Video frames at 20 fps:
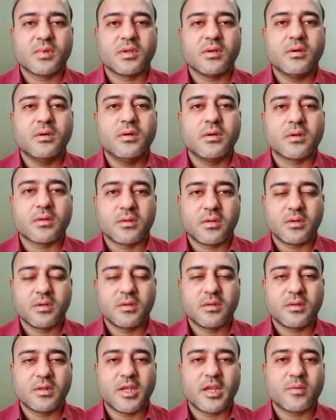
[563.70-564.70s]
earth,
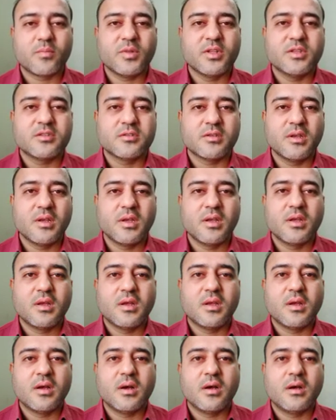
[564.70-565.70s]
that means
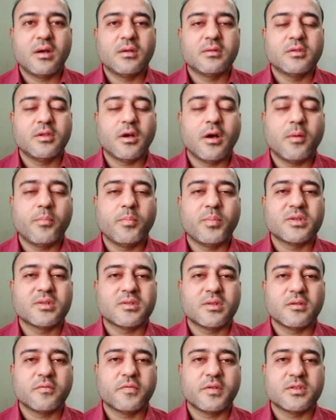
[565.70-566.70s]
the upper
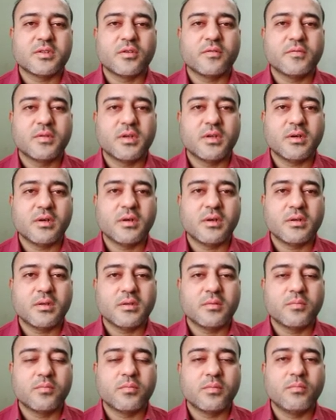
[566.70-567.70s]
surface of the
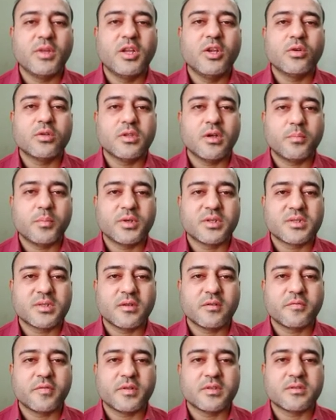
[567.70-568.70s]
earth, below the upper
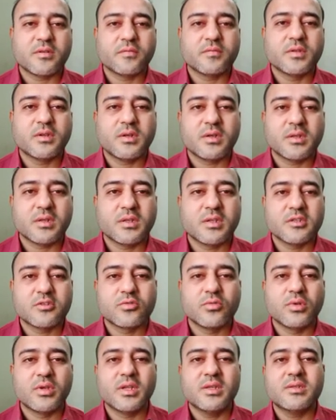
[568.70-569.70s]
surface of the earth, is
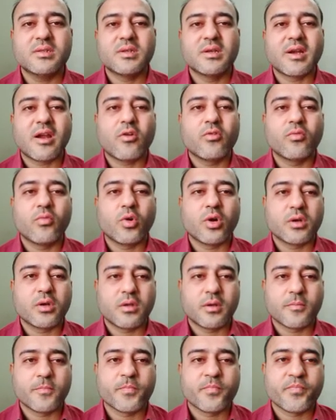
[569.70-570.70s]
known as groundwater.